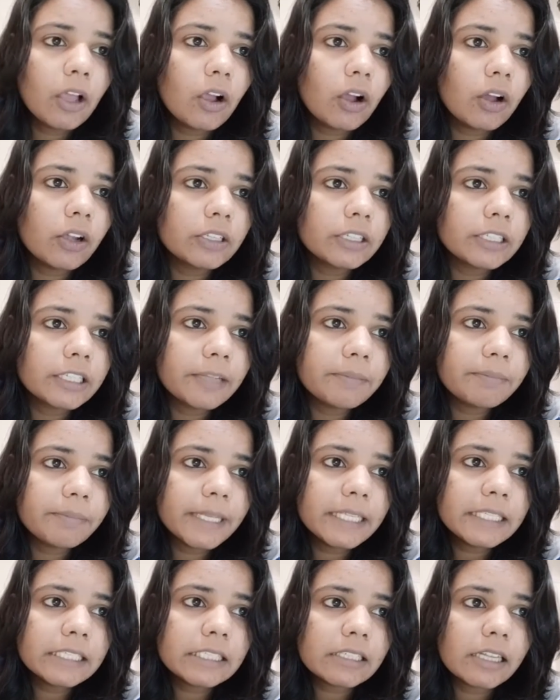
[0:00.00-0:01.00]
On
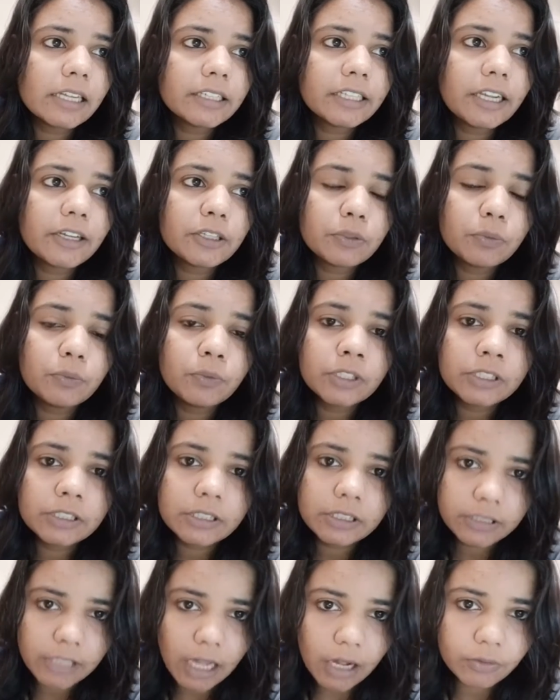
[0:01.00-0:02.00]
dipping strata
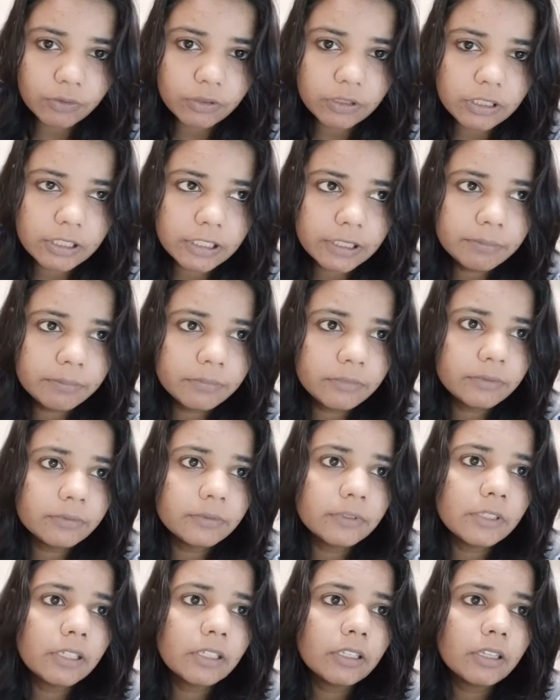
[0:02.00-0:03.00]
towards downstream
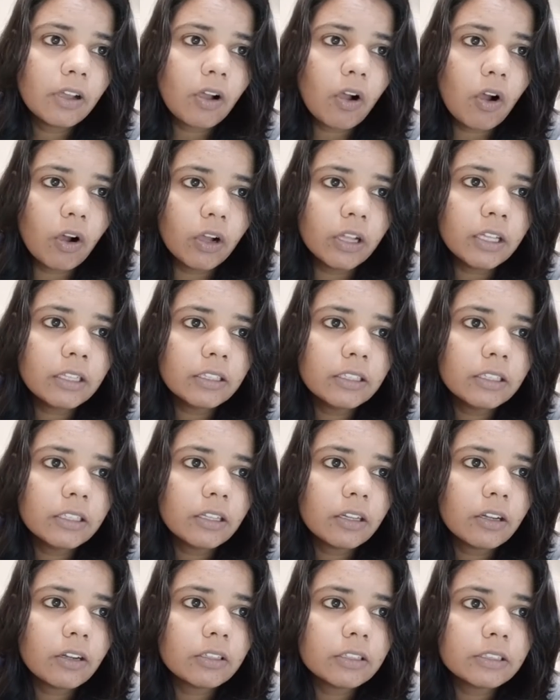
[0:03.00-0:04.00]
or
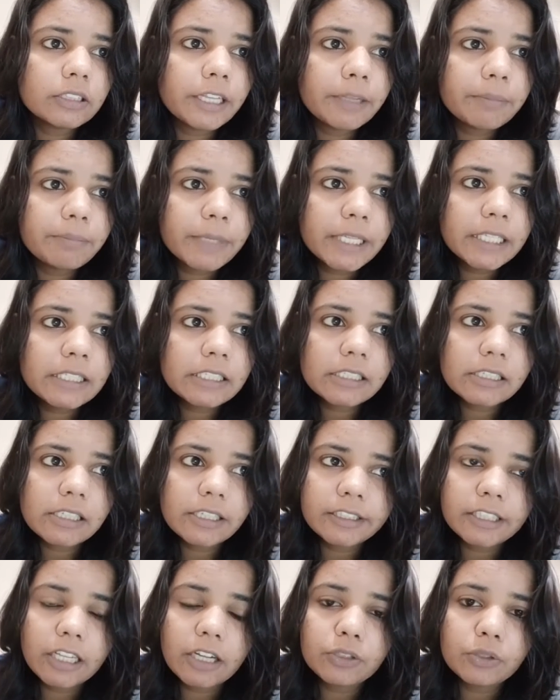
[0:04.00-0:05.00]
on dipping
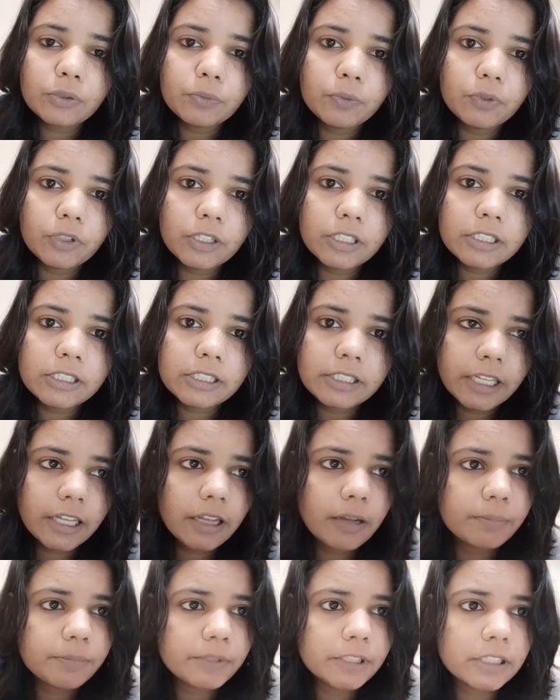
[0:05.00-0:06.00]
strata towards the
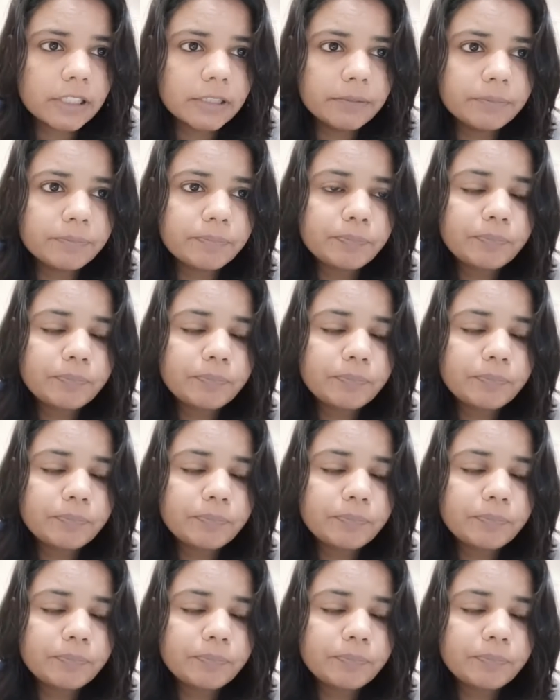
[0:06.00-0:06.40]
upstream?